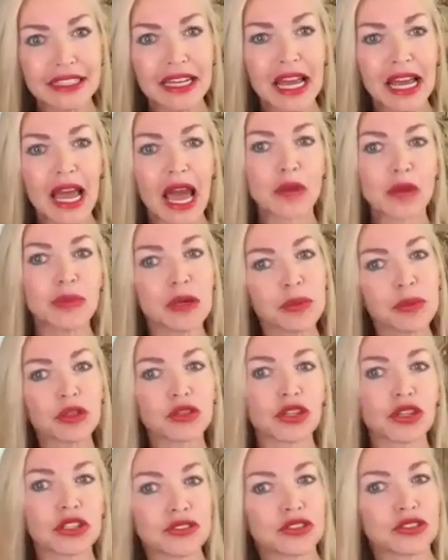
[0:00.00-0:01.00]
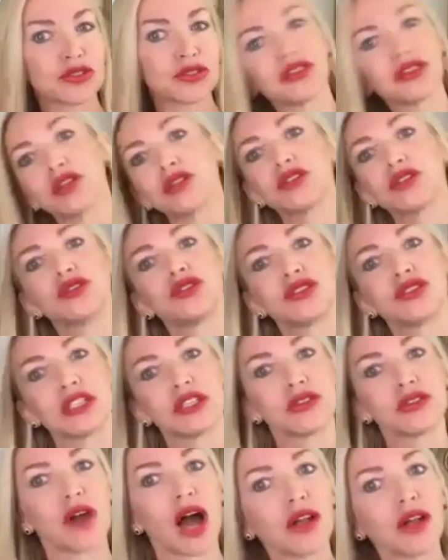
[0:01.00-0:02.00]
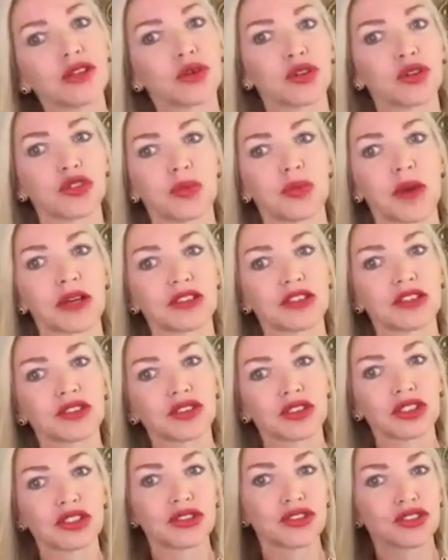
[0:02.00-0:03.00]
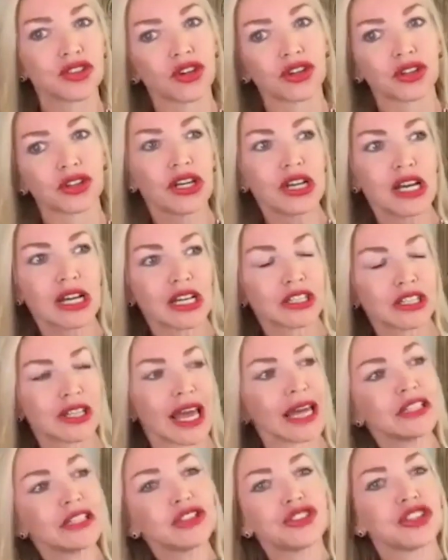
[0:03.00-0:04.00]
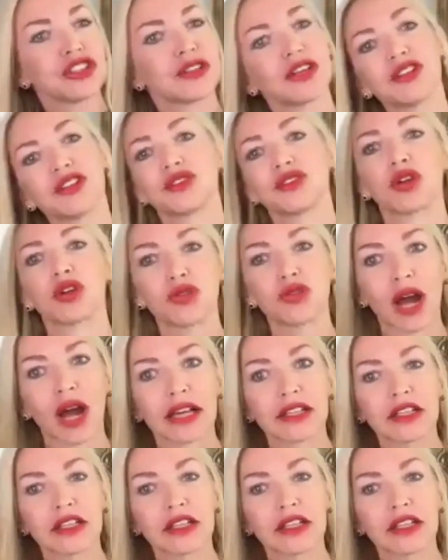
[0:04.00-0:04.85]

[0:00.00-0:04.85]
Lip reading: and people don't even feel to sit around those spaces because it's so, the energy there is not right.